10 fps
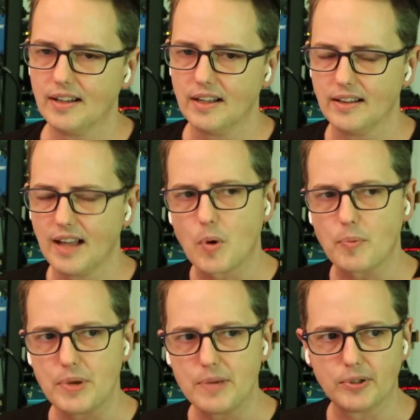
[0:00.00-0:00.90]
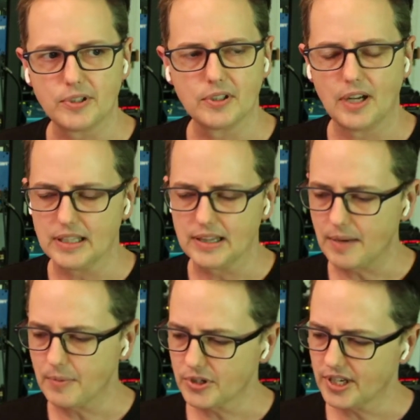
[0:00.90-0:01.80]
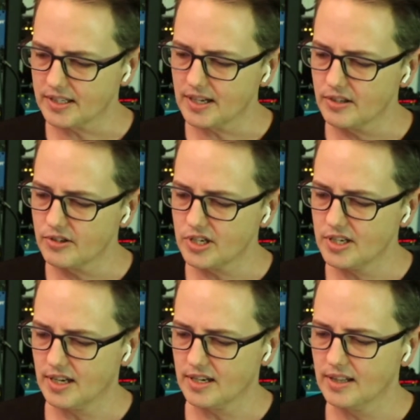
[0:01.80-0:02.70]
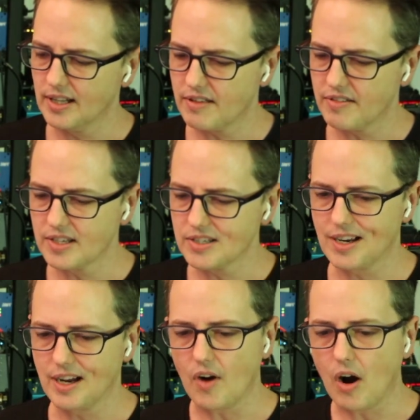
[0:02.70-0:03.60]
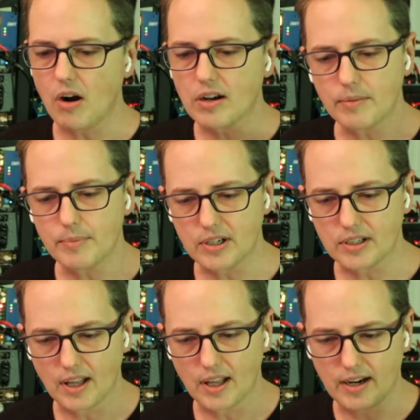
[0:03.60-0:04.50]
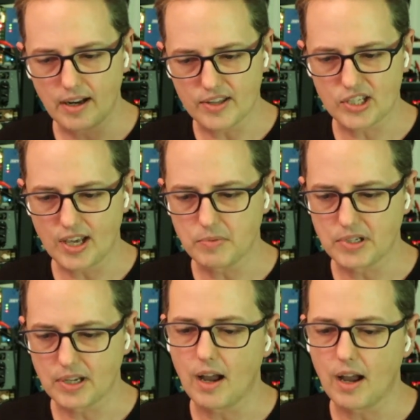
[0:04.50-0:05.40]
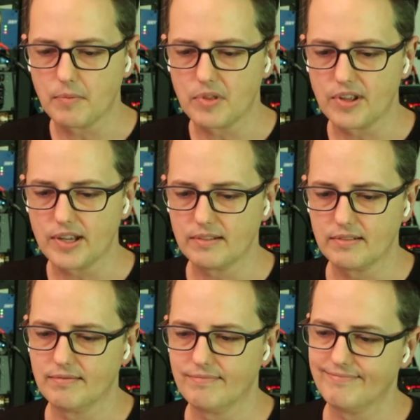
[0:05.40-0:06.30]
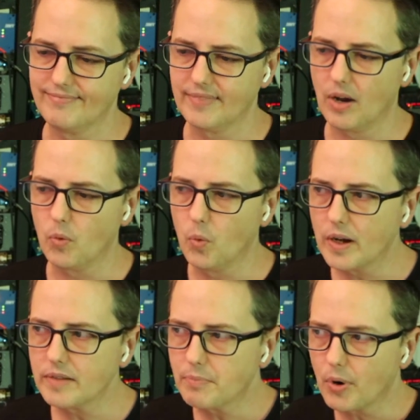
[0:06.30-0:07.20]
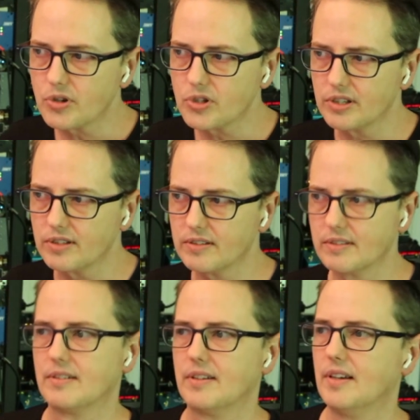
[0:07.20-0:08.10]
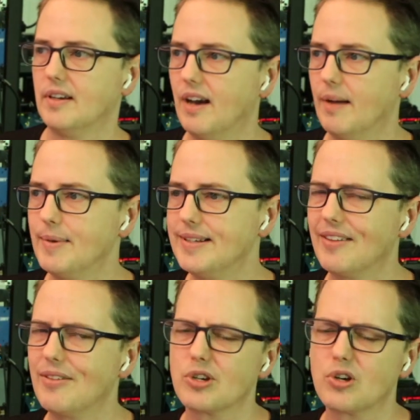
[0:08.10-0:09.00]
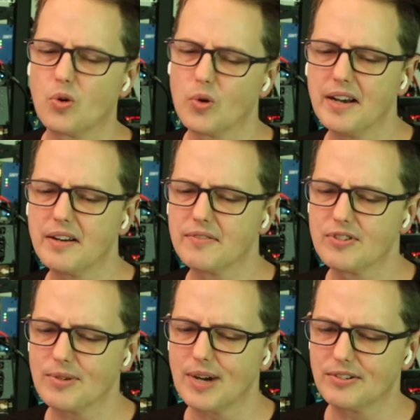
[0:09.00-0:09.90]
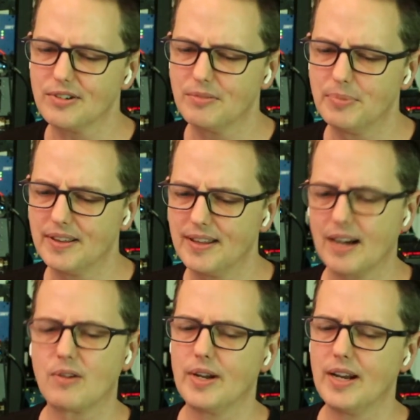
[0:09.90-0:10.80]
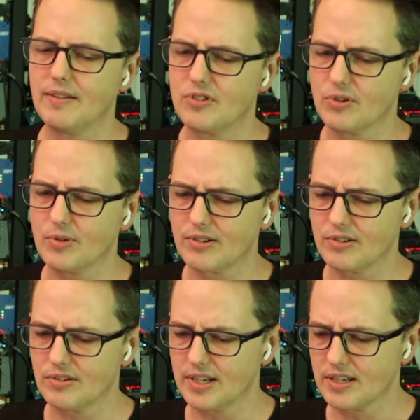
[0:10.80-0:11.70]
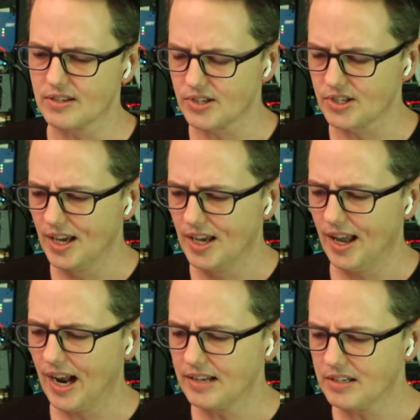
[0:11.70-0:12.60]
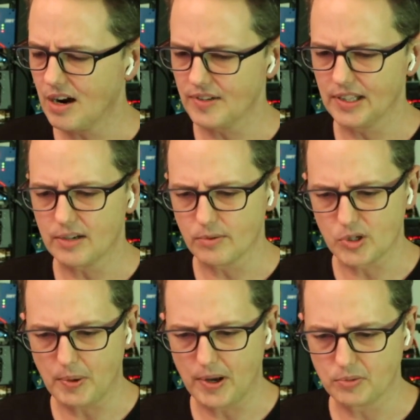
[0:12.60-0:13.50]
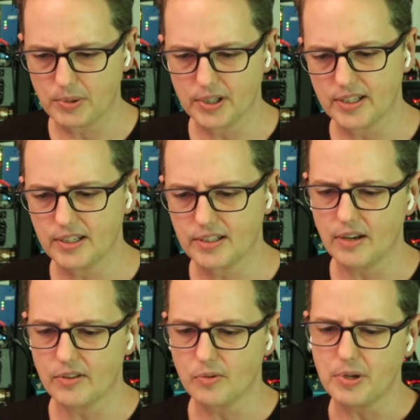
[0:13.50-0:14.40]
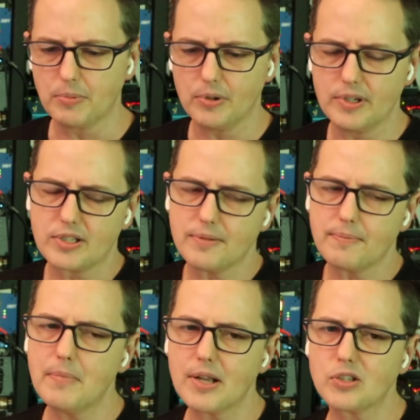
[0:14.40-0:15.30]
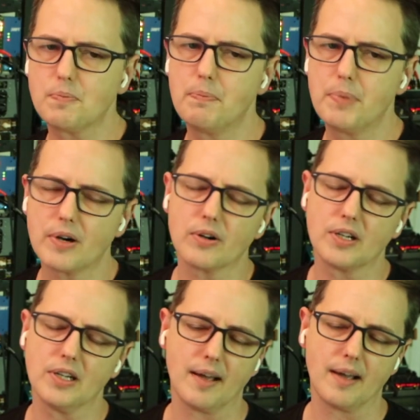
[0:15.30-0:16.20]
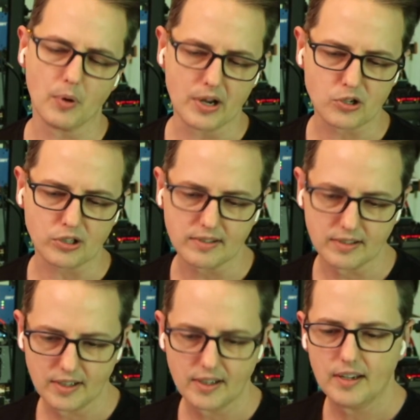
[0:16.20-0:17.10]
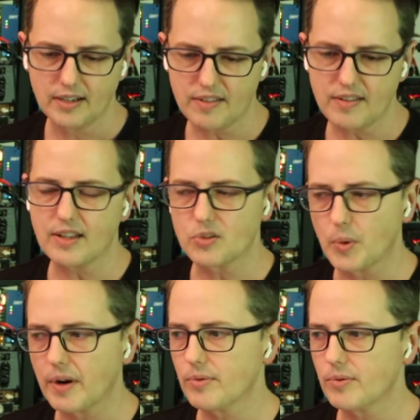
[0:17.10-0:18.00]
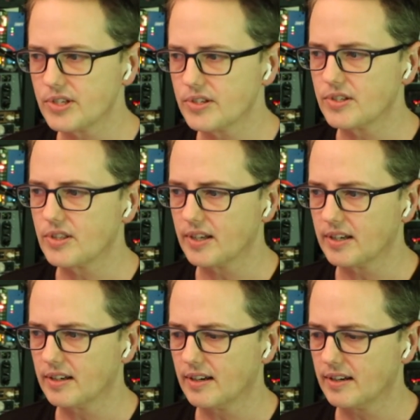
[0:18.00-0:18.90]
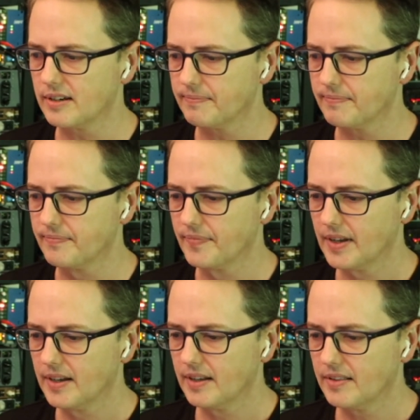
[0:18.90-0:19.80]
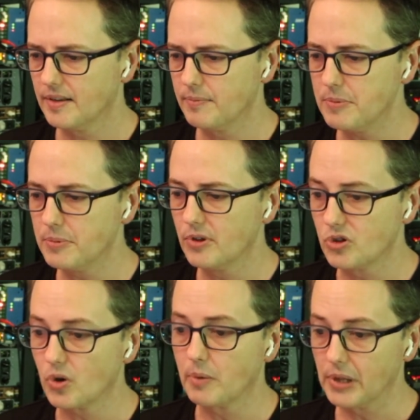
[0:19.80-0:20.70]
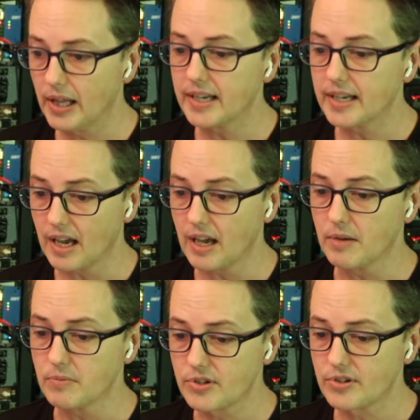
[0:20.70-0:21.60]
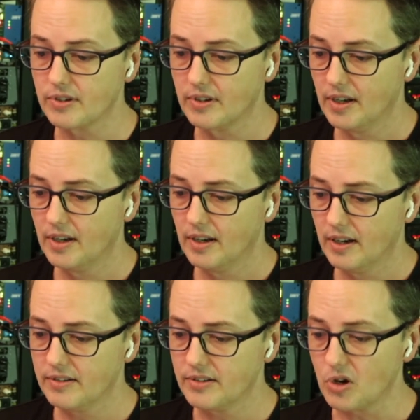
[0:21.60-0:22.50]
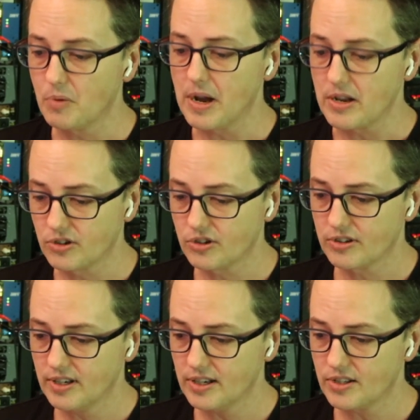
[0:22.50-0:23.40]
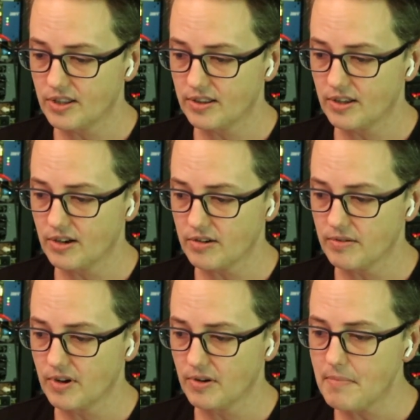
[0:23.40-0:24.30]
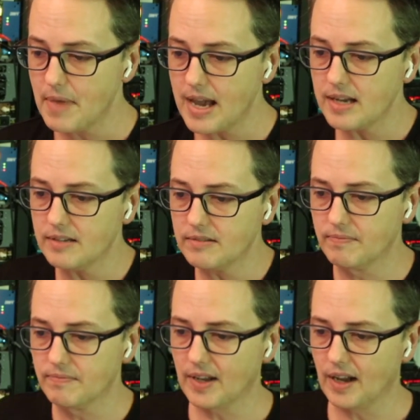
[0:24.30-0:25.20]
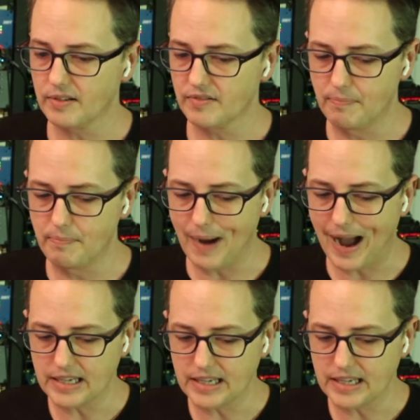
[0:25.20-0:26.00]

a lot more people, a lot more technology, and a lot of things kind of all coming online at the same time that one person I mean, yeah, there's a creative director, but that creative director is handing off a lot of responsibility to other people. It's a much bigger collaboration. I think that's one of the reasons that that people enjoy playing games so much, is that they're made kind of by a